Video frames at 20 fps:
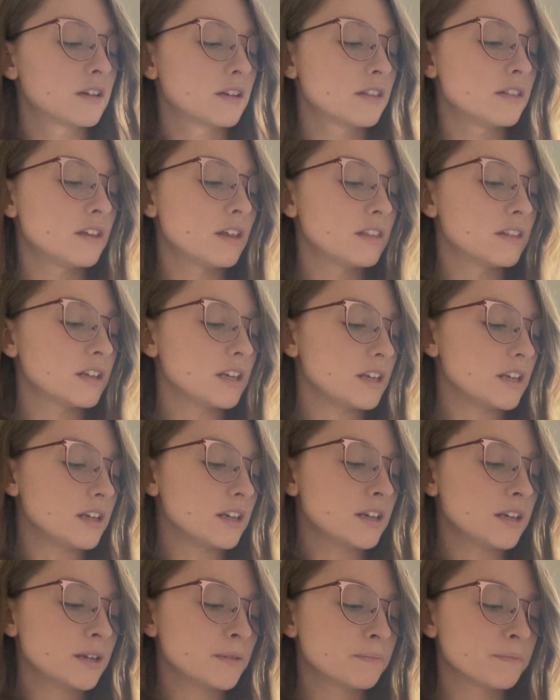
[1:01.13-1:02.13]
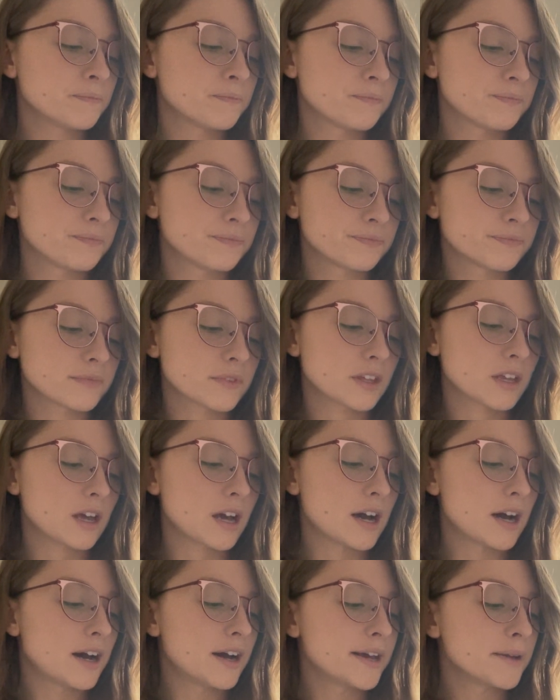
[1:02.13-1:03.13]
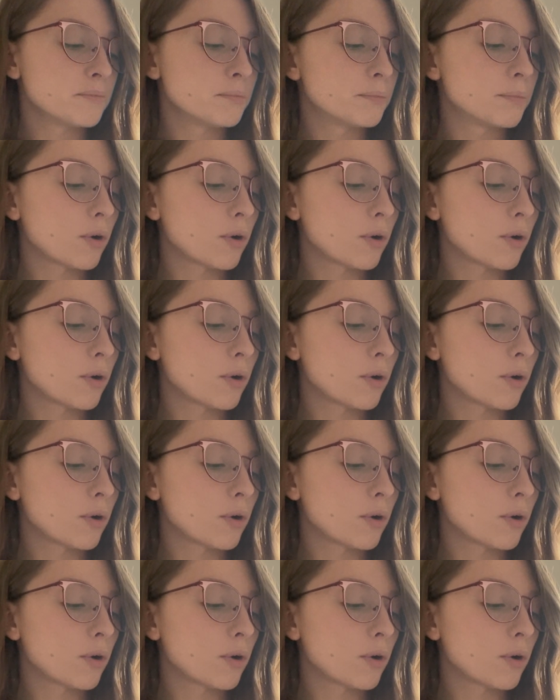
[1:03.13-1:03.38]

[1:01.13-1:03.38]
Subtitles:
Then the E, I